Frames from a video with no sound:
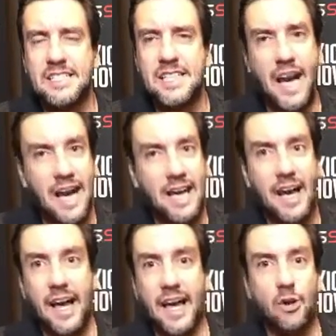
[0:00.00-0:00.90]
God,
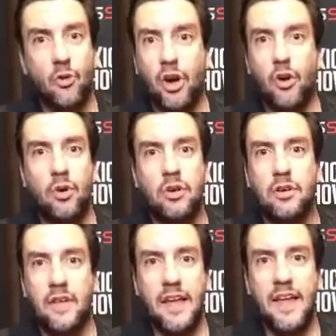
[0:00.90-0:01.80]
I, I, don't know.
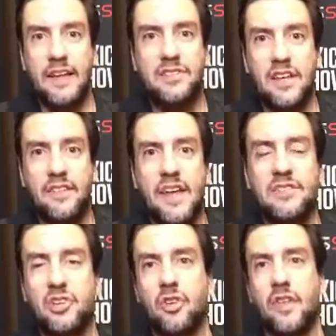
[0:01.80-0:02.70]
That, that is a that
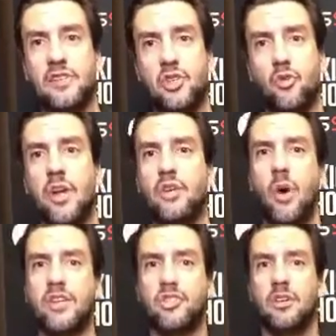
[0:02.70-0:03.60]
is a that is a great
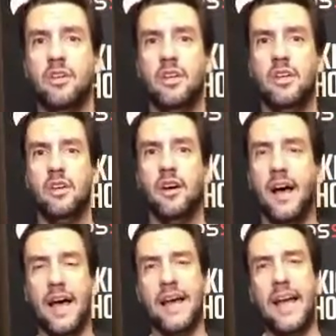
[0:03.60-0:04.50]
question.
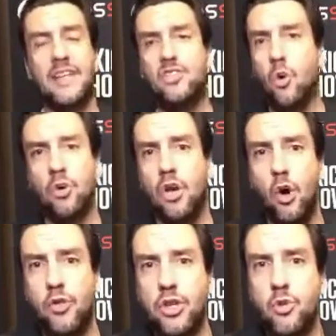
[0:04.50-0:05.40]
I, I, don't
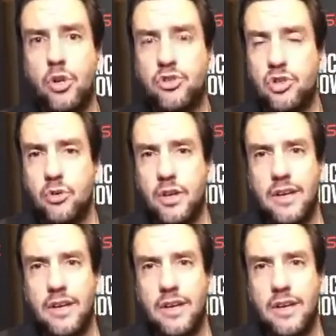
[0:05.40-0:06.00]
know that you could do